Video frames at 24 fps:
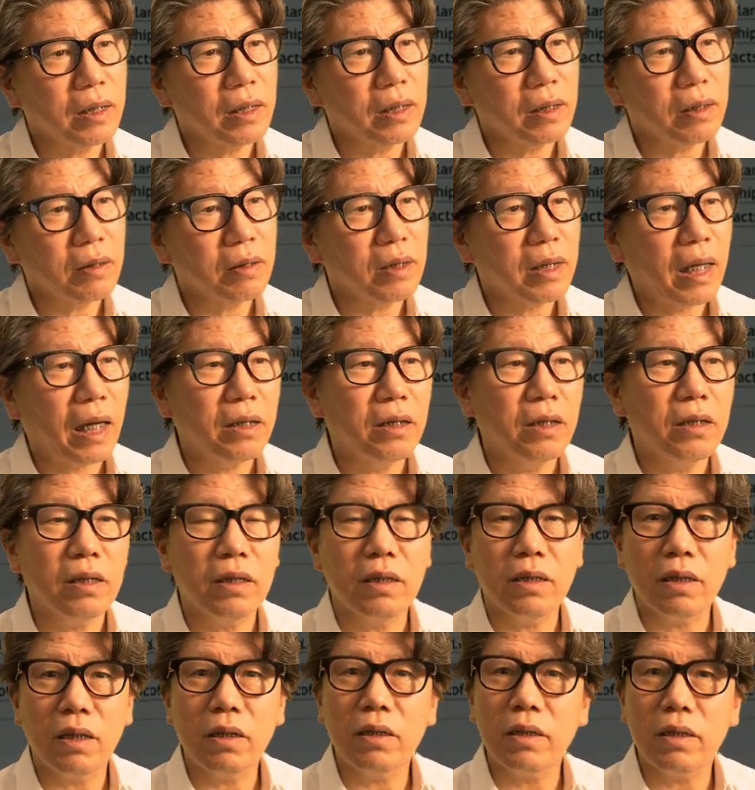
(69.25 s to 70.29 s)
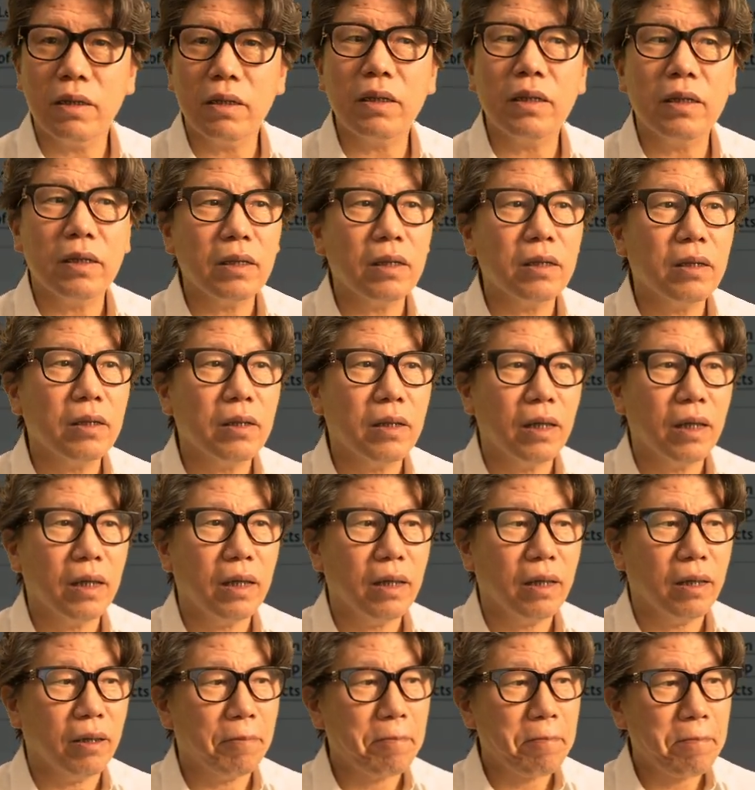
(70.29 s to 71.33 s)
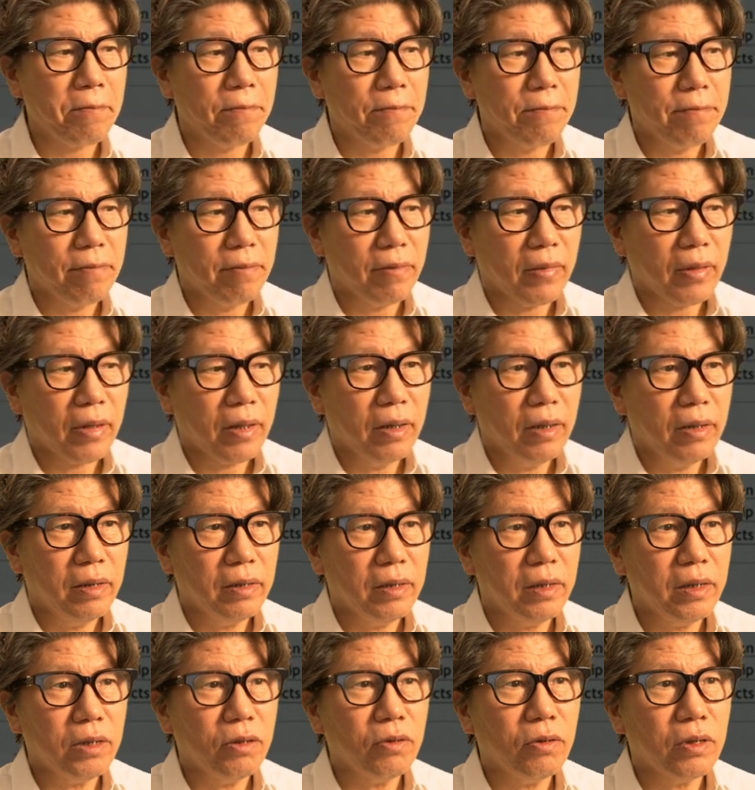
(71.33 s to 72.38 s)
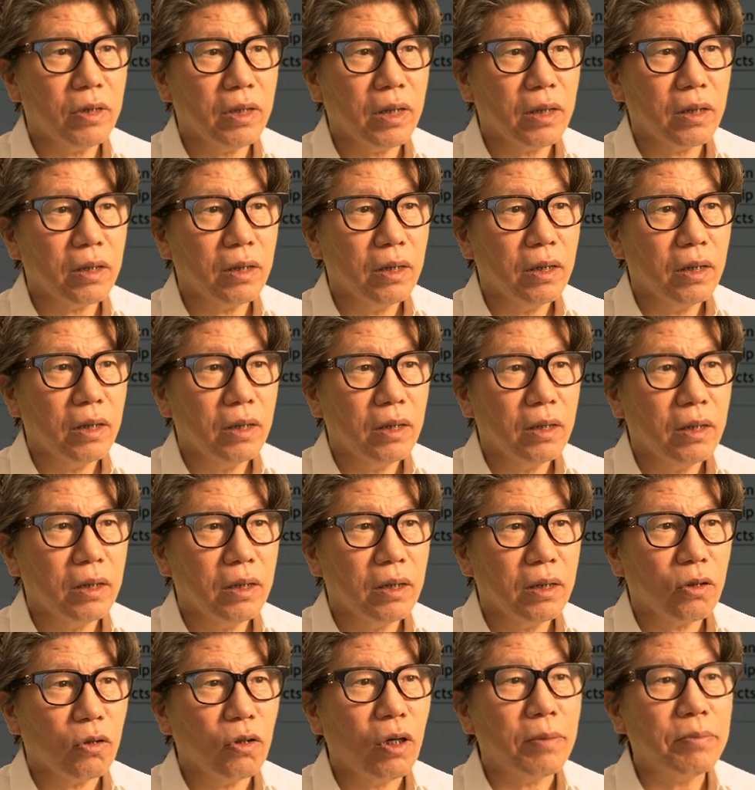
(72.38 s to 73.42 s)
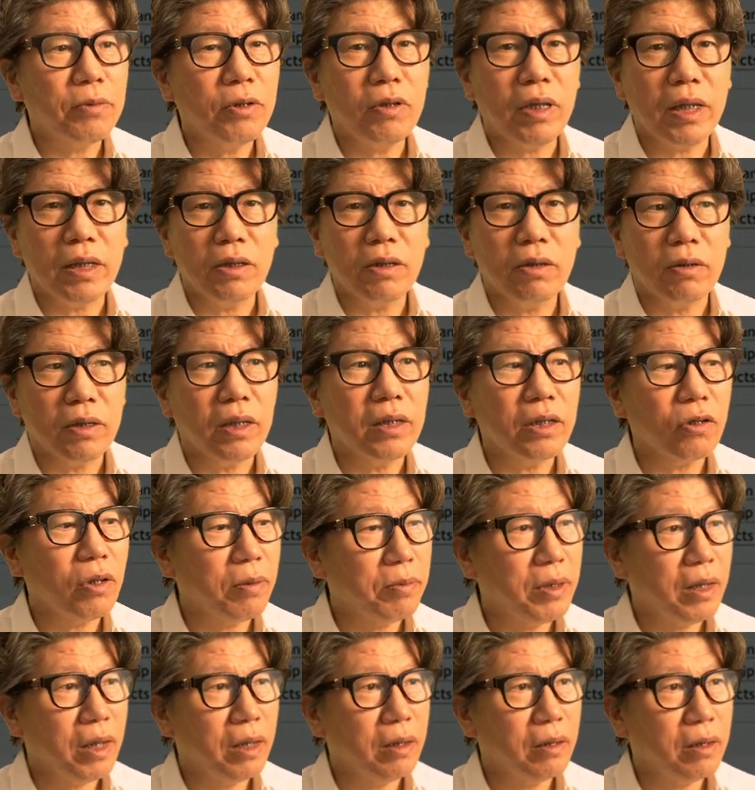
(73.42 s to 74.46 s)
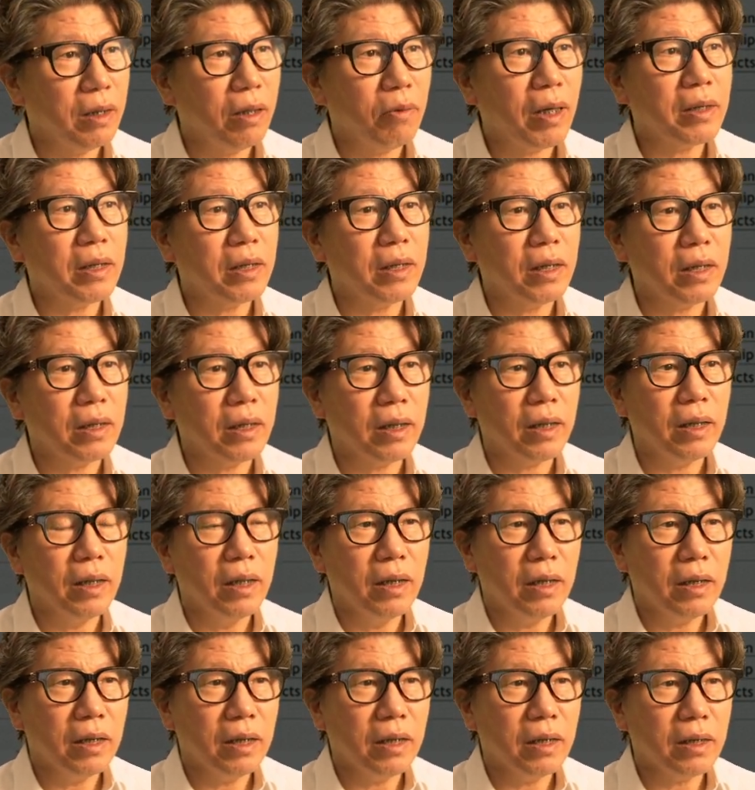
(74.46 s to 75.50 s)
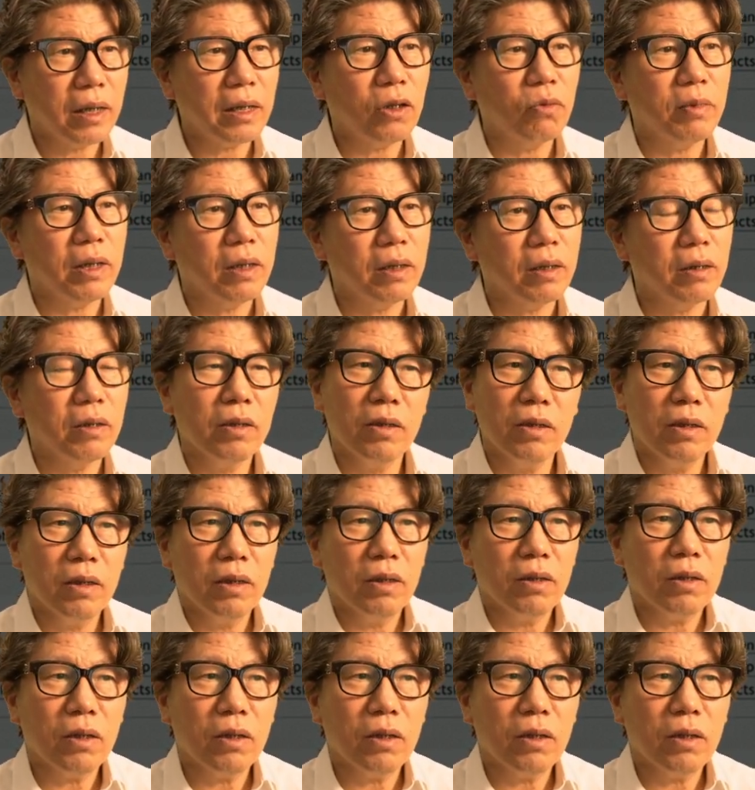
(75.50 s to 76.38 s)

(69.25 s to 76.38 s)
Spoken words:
occlusal adjustment, but it is more accurate to view it as an occlusal disorder. When explaining to patients with systemic occlusal